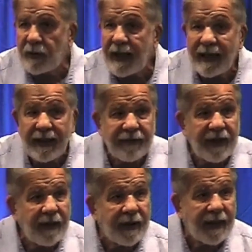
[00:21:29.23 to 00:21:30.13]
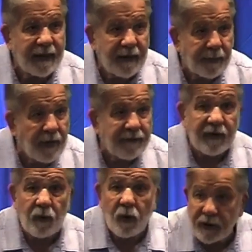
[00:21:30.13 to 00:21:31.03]
We're not even here to get the
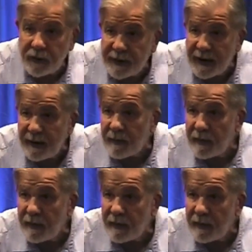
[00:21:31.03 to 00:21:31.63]
perfect worship team.